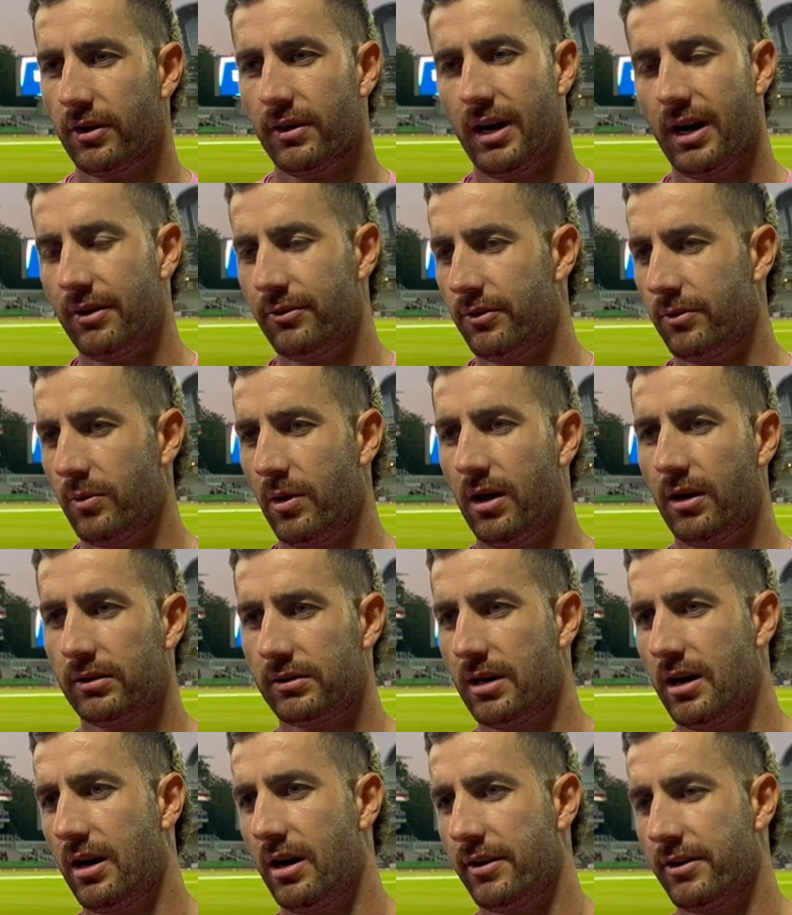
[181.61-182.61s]
of the 100 wild
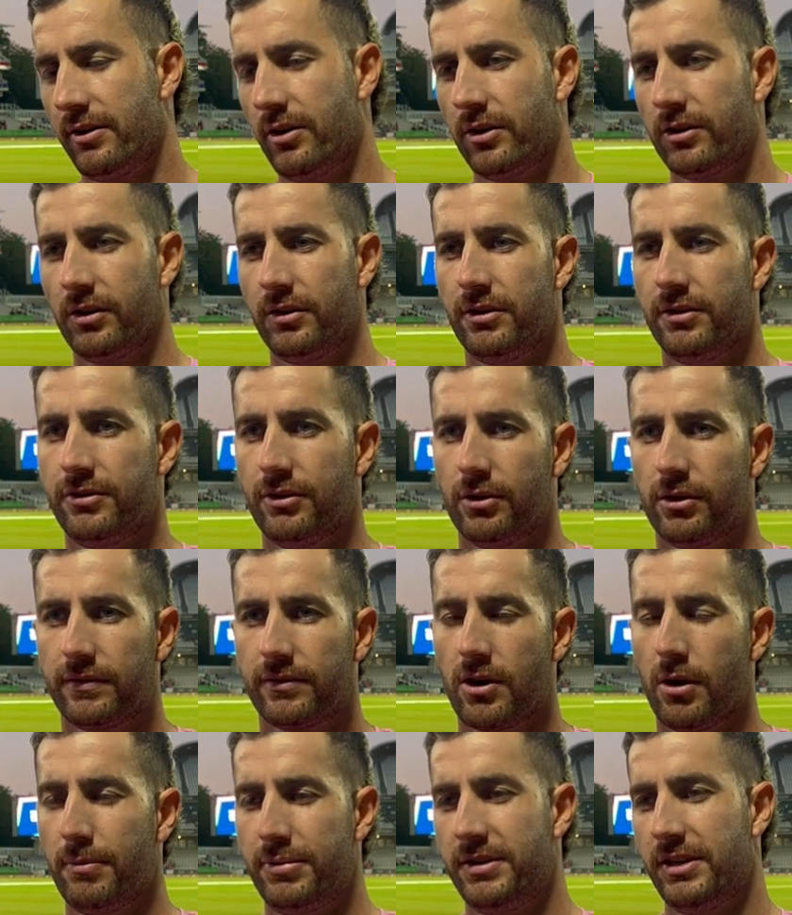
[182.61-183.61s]
card and knocking on the door of
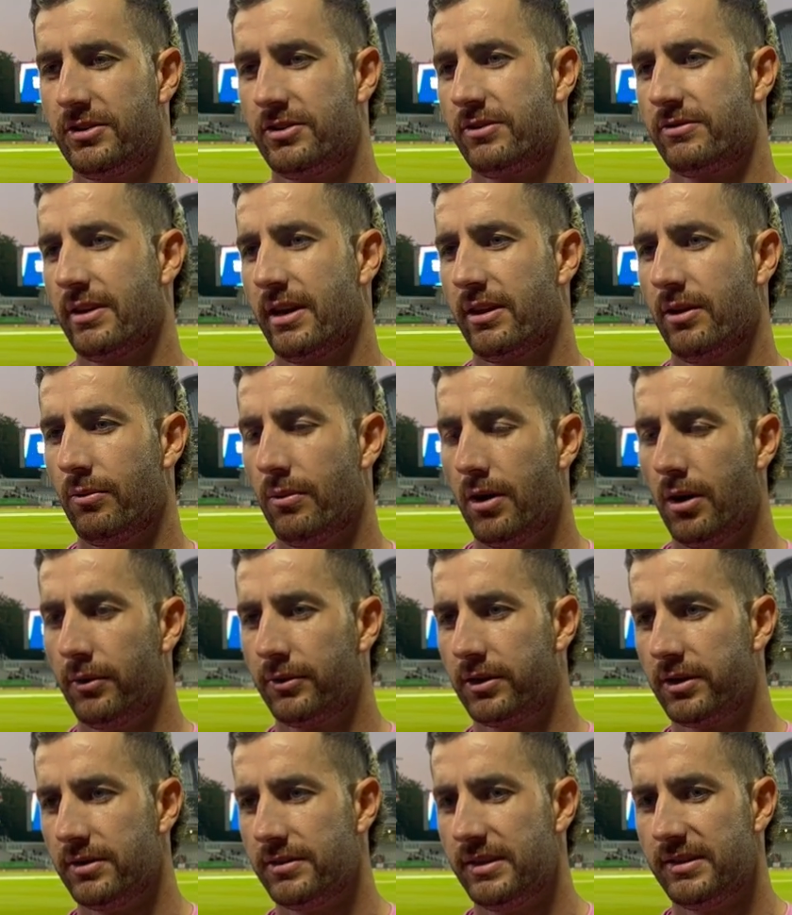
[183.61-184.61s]
competitions around the world
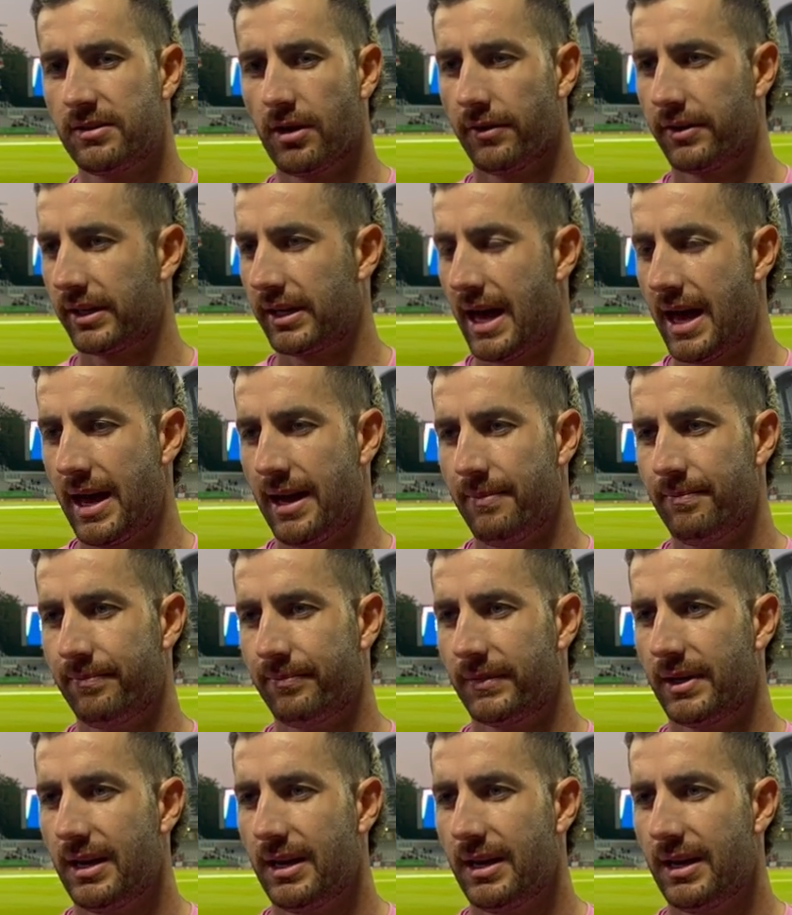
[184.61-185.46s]
because he's got the game.